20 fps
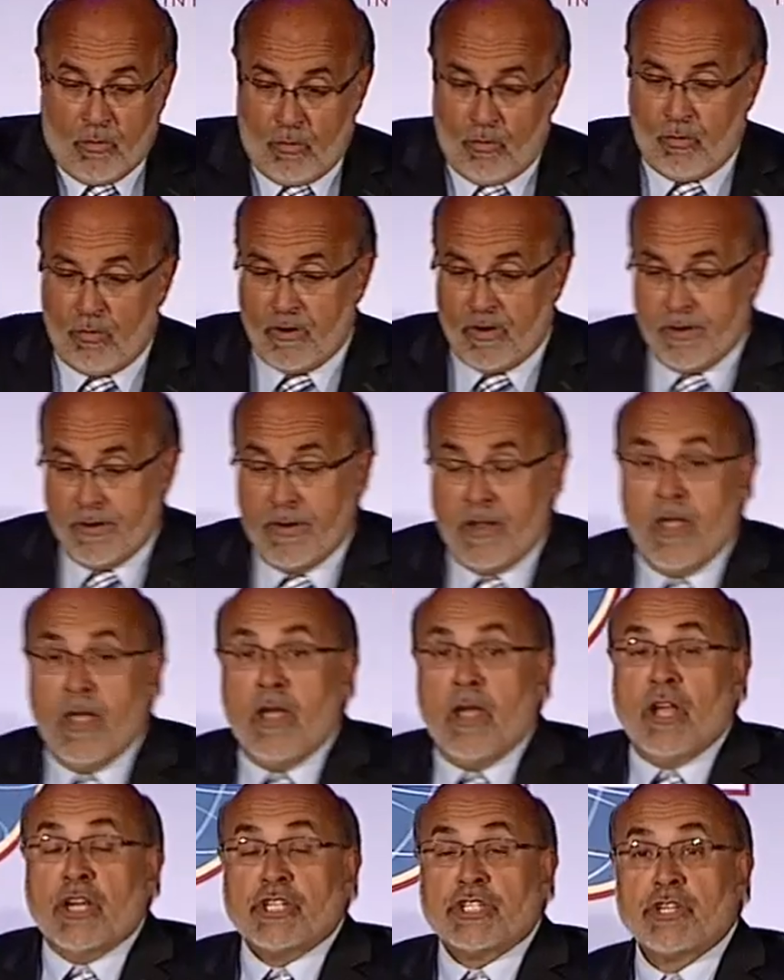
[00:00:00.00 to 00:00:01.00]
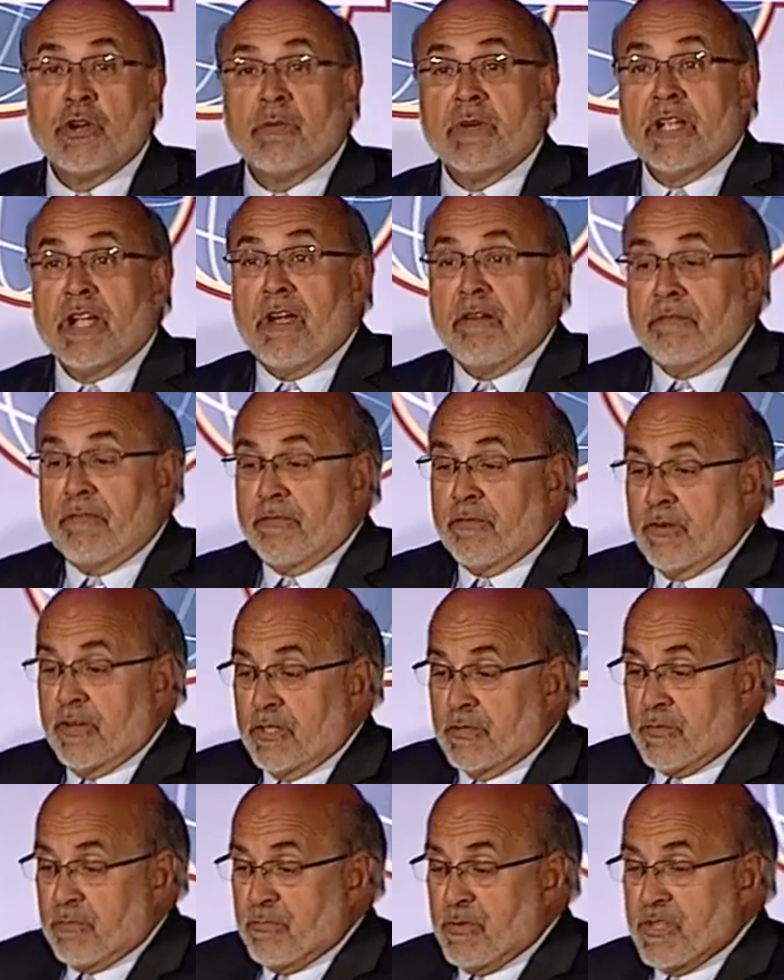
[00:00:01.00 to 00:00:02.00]
or showing up
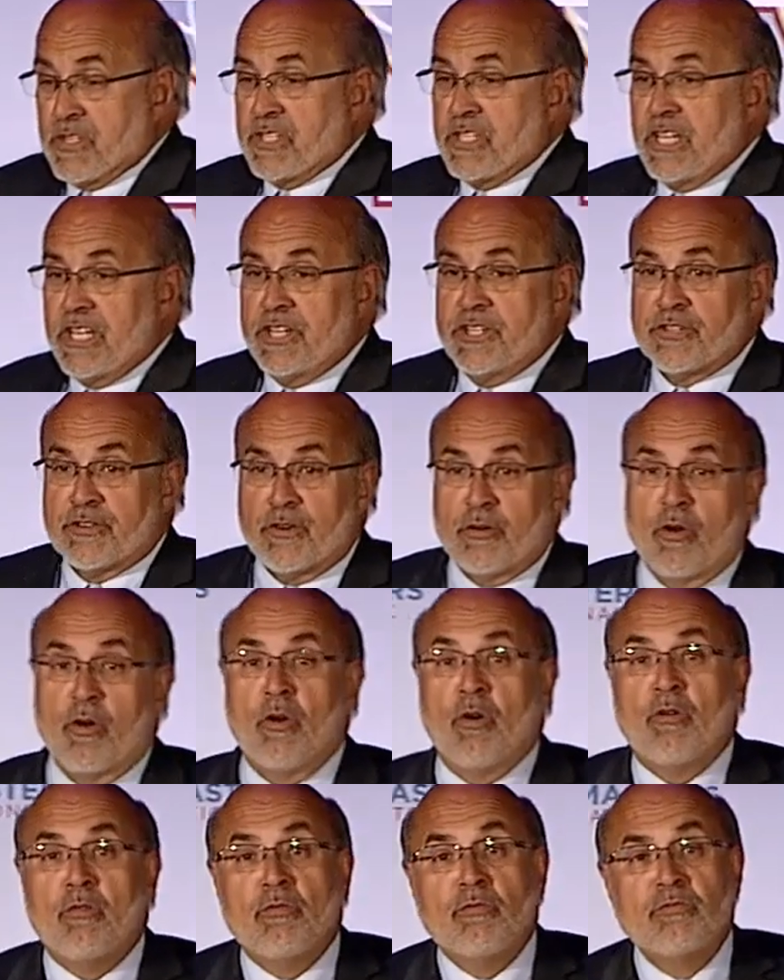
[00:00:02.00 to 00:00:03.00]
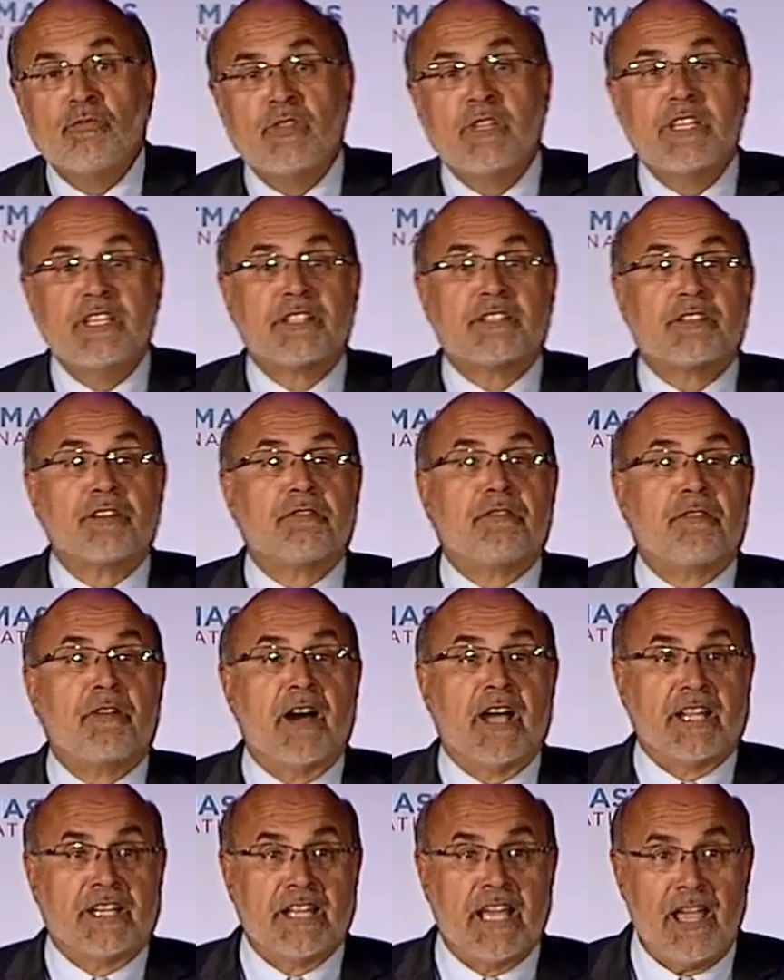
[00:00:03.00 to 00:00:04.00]
for a procedure only to
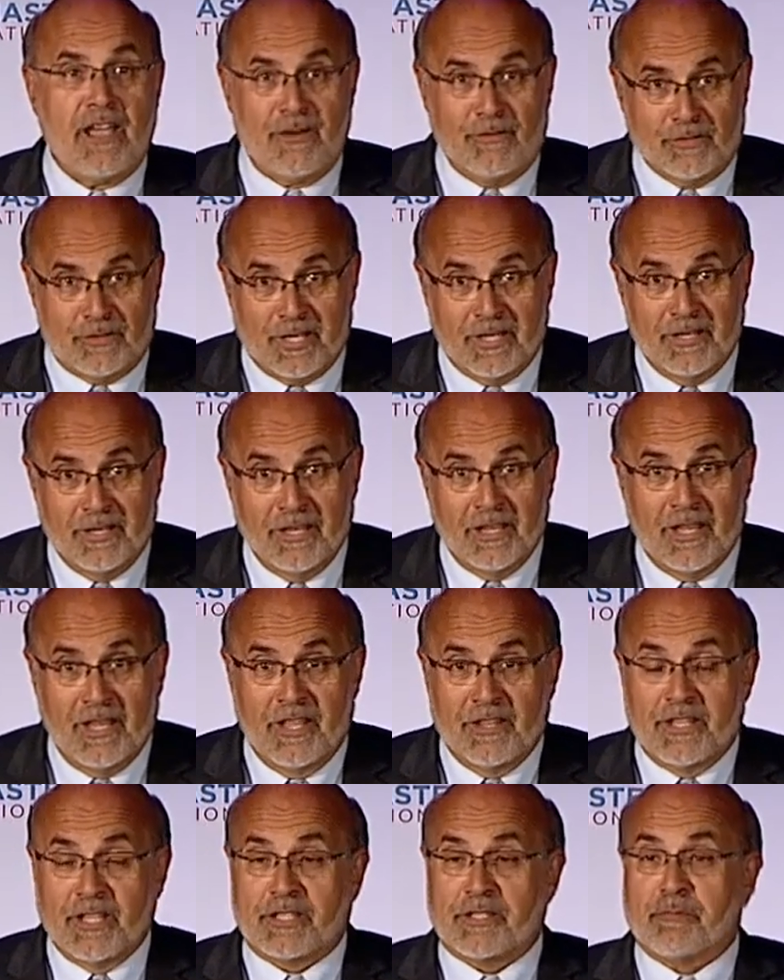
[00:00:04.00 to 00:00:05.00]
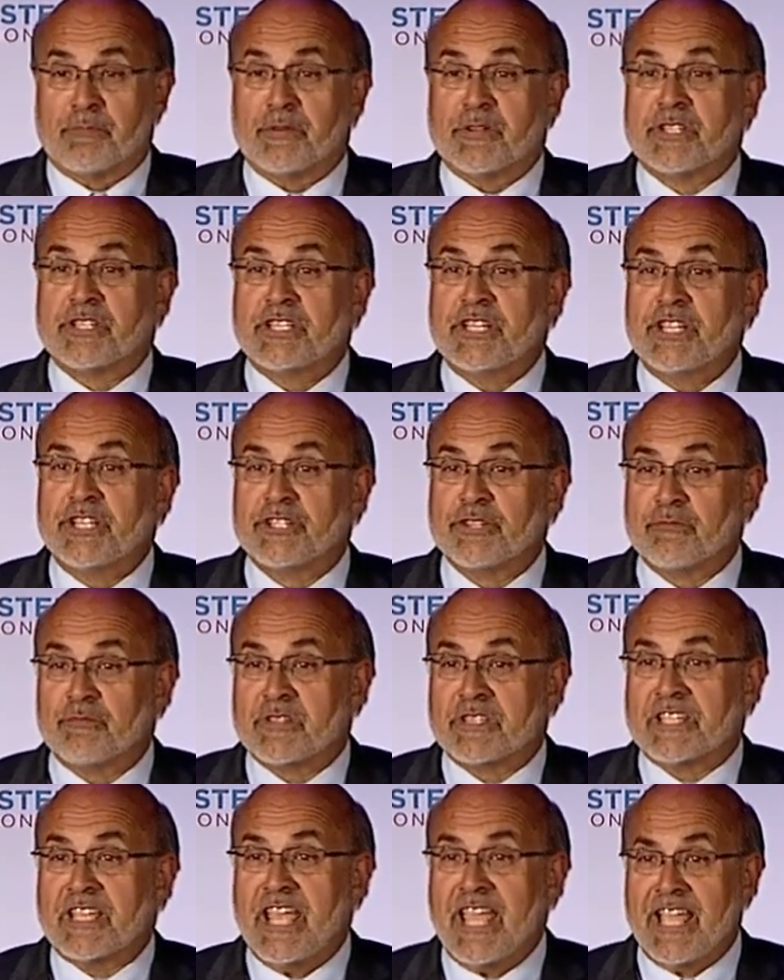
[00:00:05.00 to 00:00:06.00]
find out that the procedure
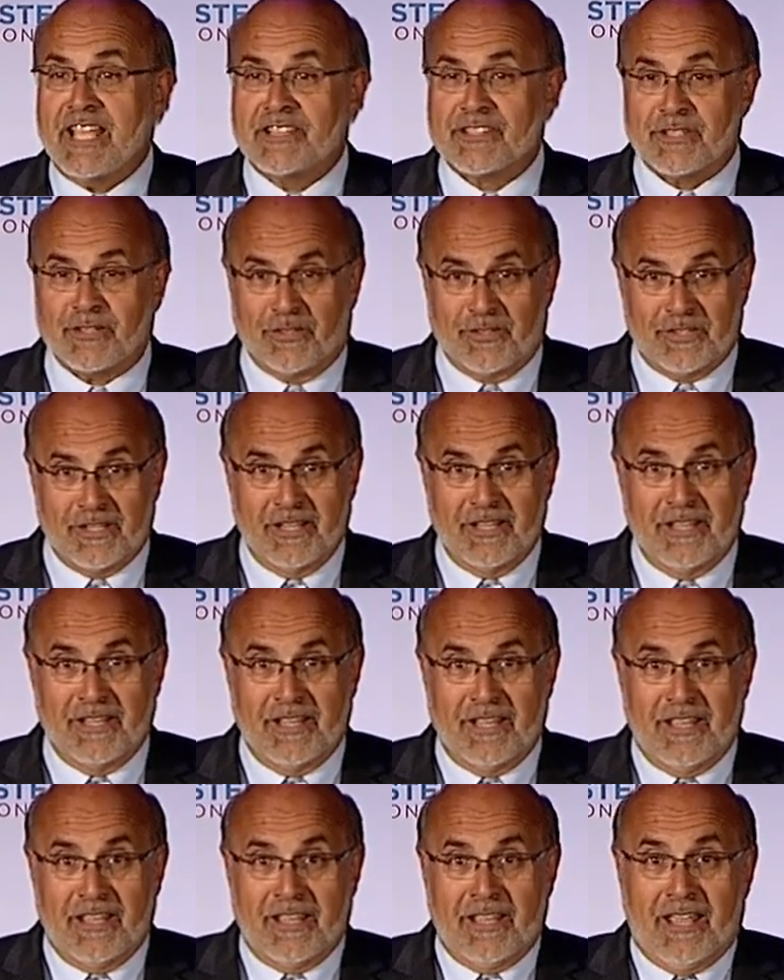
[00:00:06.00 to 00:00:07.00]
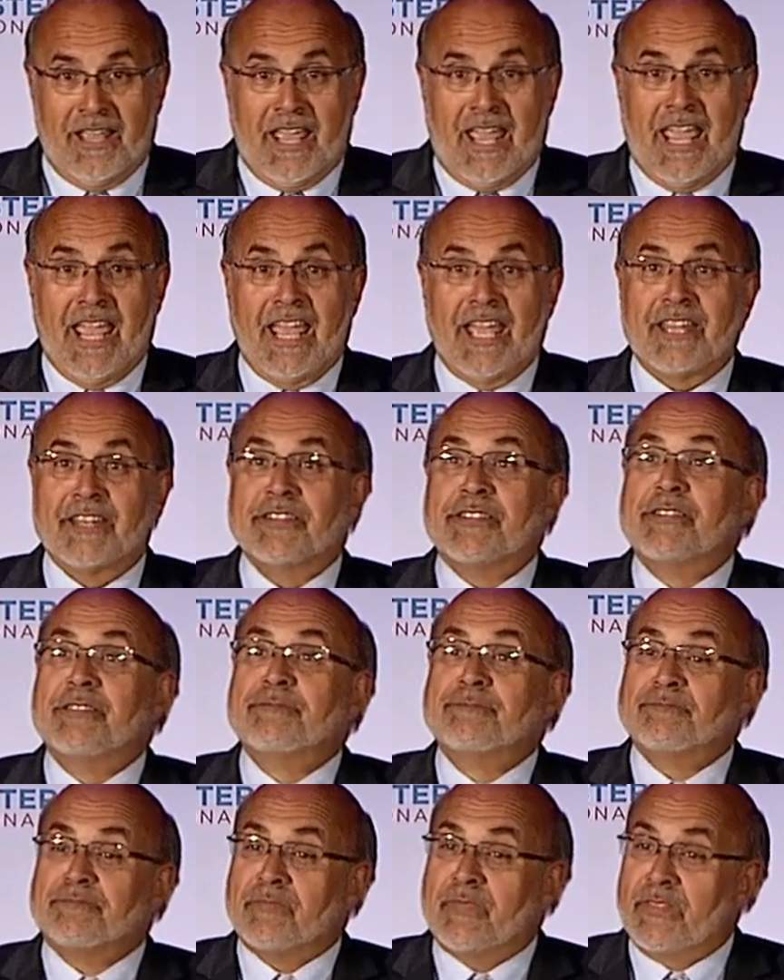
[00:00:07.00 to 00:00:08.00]
was canceled and
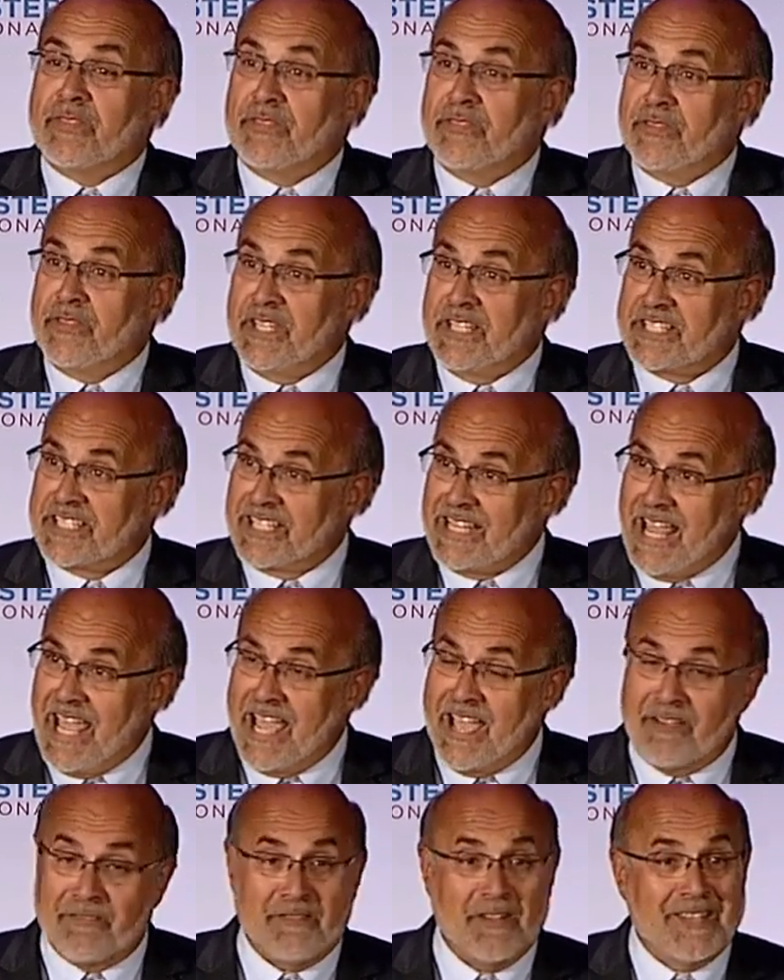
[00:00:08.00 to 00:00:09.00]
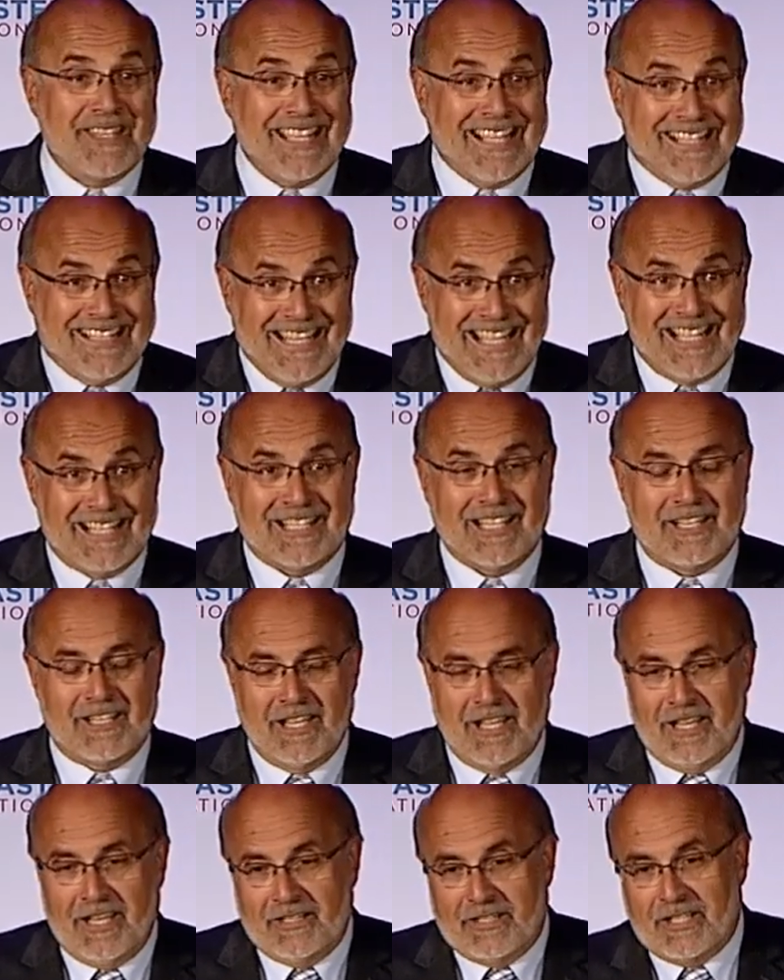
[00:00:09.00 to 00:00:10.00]
the staff
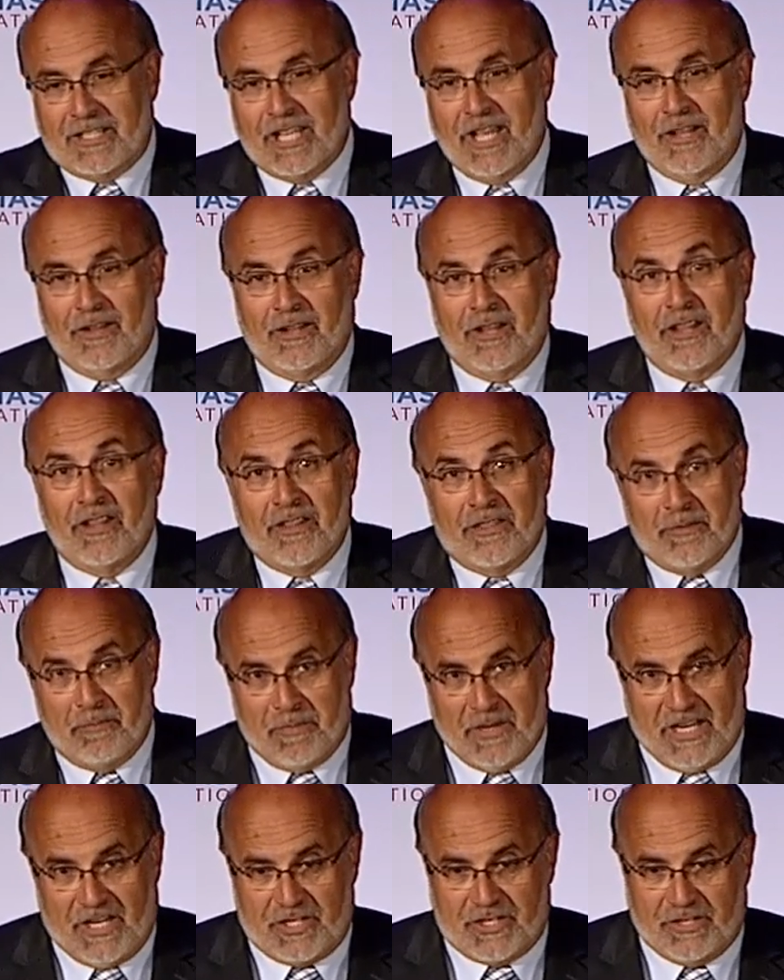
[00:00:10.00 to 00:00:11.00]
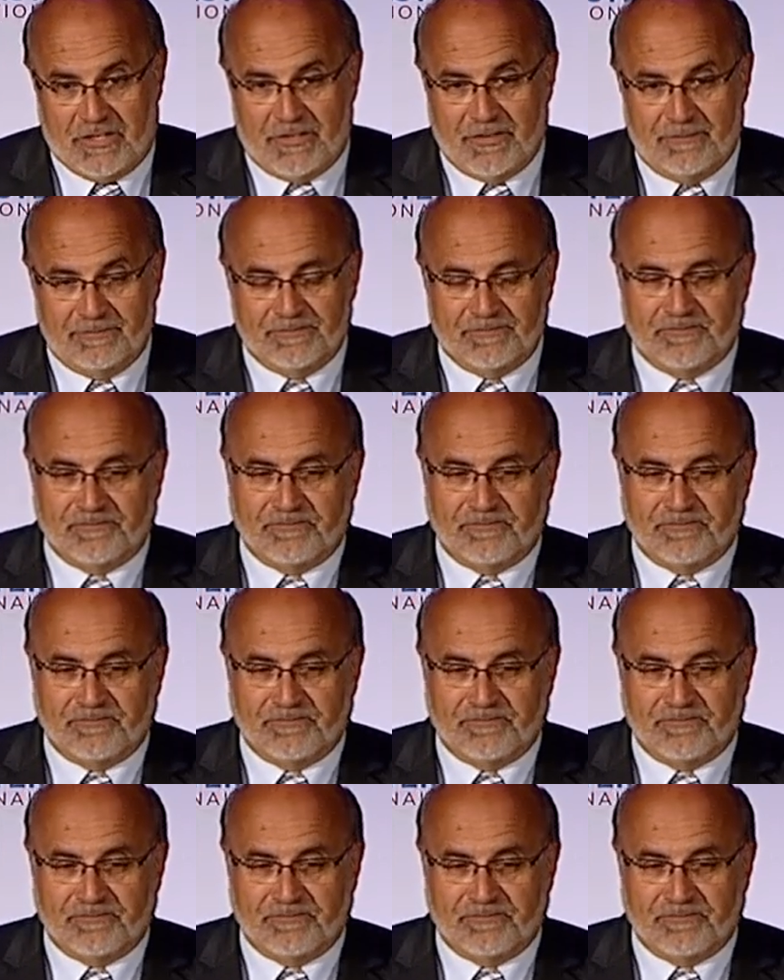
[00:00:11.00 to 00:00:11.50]
neglected to tell the patient.